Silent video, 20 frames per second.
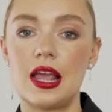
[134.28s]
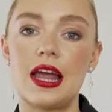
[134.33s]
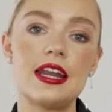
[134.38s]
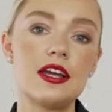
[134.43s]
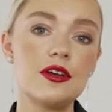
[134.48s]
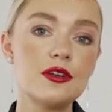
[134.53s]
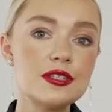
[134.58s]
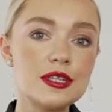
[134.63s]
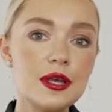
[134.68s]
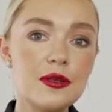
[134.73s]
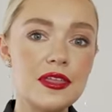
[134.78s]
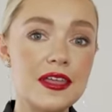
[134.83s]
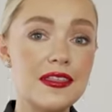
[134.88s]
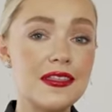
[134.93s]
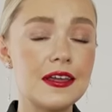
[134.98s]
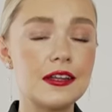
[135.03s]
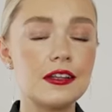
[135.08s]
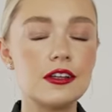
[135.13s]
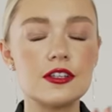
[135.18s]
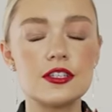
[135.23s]
And I also think
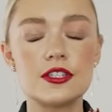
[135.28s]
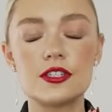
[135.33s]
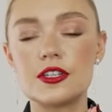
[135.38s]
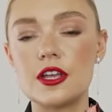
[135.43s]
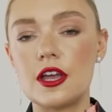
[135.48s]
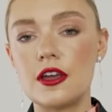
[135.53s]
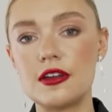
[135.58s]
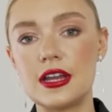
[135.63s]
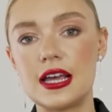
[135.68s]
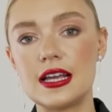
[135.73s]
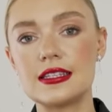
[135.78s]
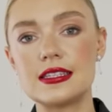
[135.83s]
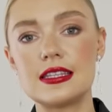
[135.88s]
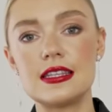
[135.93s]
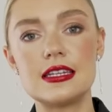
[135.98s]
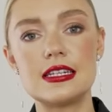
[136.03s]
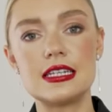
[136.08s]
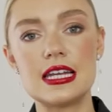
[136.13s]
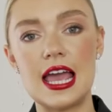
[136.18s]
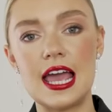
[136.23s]
they'd look so nice in
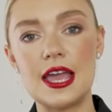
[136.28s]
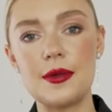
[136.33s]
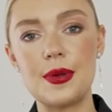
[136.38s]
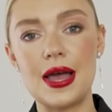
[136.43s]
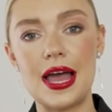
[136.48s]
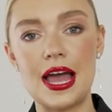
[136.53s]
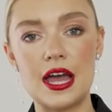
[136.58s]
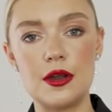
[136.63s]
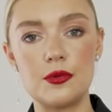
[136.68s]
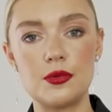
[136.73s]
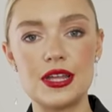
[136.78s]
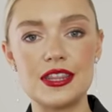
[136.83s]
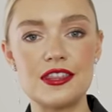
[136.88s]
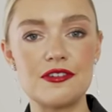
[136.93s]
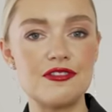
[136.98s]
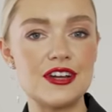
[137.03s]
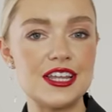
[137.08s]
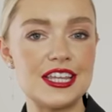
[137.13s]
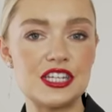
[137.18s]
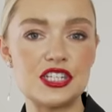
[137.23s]
the day paired with a
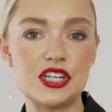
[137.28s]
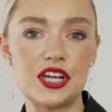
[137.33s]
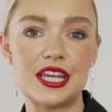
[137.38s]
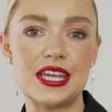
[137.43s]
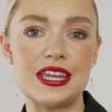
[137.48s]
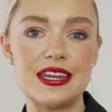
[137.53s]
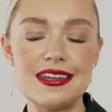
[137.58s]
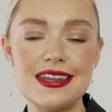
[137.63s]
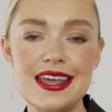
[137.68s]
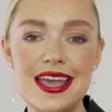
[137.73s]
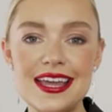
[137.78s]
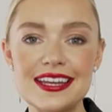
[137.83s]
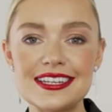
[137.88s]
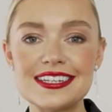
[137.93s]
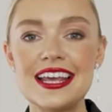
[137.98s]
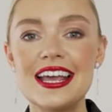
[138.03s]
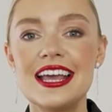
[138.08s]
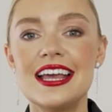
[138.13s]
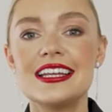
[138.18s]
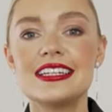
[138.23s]
really chunky knit
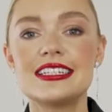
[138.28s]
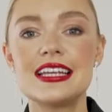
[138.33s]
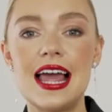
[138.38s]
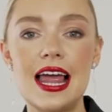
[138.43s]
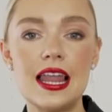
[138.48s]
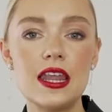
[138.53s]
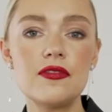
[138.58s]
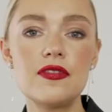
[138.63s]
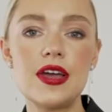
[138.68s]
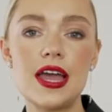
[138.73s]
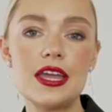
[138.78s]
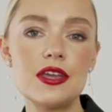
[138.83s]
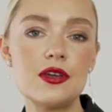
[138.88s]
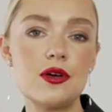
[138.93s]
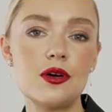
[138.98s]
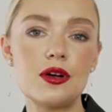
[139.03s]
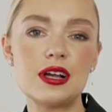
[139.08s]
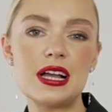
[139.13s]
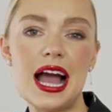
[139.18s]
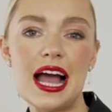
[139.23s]
to elevate
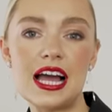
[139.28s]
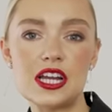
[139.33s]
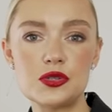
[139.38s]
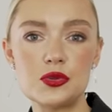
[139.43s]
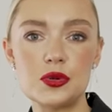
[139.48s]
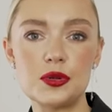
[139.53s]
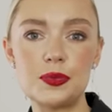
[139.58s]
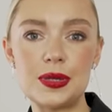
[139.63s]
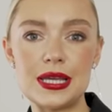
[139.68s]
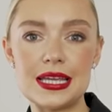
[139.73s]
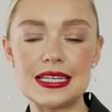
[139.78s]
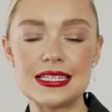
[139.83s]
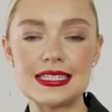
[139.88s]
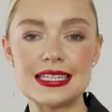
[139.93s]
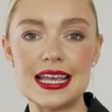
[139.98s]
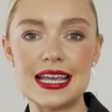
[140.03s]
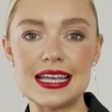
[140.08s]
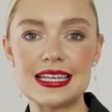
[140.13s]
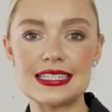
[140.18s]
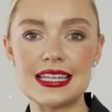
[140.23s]
your casual
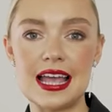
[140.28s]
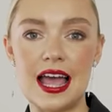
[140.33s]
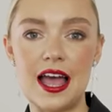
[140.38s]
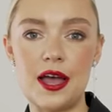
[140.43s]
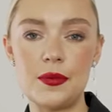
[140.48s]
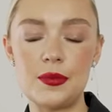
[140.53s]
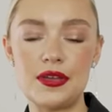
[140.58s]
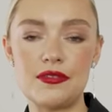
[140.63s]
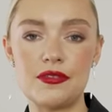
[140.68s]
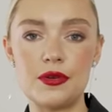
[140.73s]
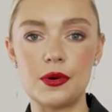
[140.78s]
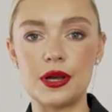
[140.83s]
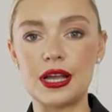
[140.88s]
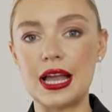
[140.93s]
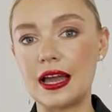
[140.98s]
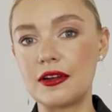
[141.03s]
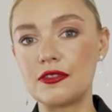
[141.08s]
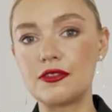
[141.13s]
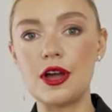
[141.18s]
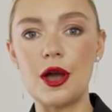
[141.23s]
pieces. If you were
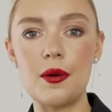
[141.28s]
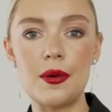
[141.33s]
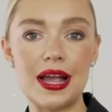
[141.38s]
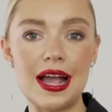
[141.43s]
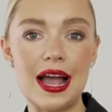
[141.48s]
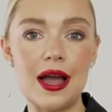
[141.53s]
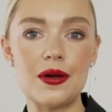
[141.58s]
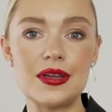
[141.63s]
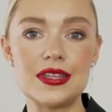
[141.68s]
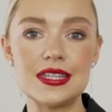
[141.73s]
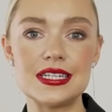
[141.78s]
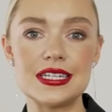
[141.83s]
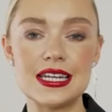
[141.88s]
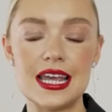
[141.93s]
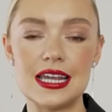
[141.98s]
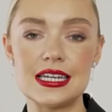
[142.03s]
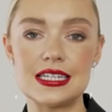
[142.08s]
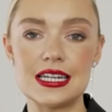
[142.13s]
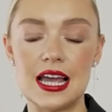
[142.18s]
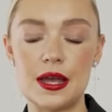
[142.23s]
kind of going out in the
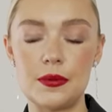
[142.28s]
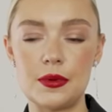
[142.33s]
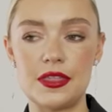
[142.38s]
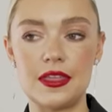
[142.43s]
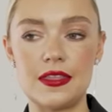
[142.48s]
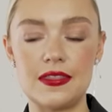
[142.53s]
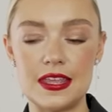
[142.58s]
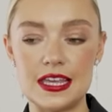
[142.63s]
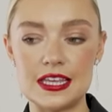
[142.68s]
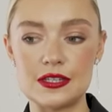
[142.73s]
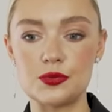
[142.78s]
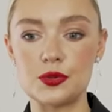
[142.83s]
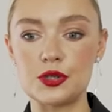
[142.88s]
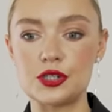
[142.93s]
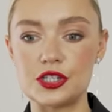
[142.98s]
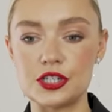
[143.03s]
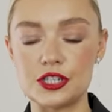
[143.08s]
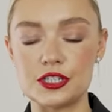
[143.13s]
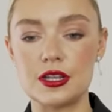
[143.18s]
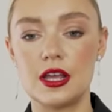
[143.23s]
daytime, I think these would
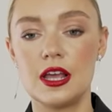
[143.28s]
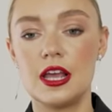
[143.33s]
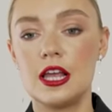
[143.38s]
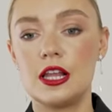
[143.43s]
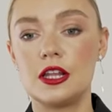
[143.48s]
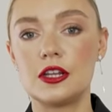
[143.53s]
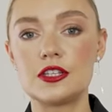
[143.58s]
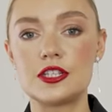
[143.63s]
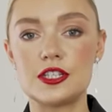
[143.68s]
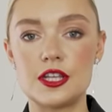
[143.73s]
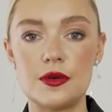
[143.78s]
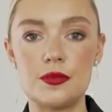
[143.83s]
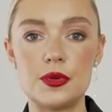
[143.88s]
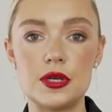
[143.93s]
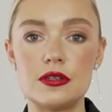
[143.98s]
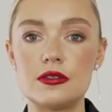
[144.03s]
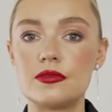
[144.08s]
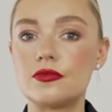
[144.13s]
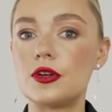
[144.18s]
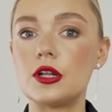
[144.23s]
just look so
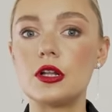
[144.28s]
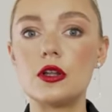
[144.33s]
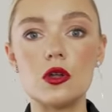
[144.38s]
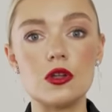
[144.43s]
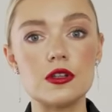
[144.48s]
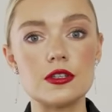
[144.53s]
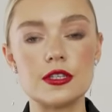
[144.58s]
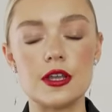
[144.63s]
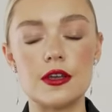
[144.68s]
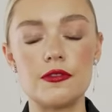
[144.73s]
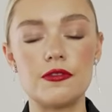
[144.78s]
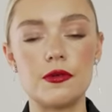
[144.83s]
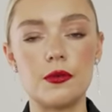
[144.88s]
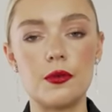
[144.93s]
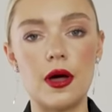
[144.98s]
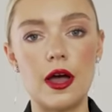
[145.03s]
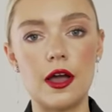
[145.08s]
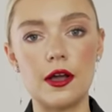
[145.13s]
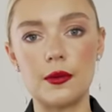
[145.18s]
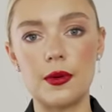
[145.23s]
beautiful. Also for
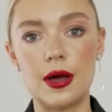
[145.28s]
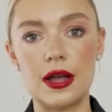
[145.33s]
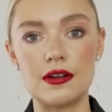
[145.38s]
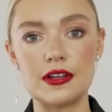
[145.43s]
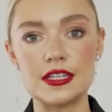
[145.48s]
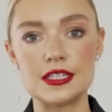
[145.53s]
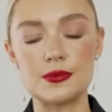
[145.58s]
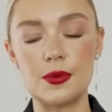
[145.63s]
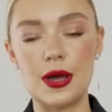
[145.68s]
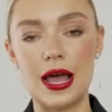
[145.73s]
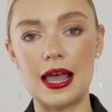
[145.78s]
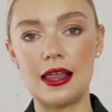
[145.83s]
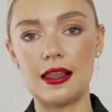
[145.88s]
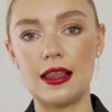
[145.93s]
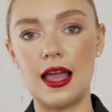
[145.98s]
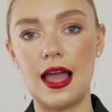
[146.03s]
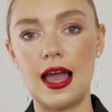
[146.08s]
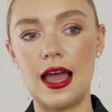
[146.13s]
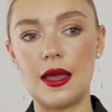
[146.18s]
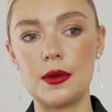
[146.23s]
workwear as
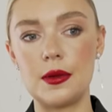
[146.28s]
well.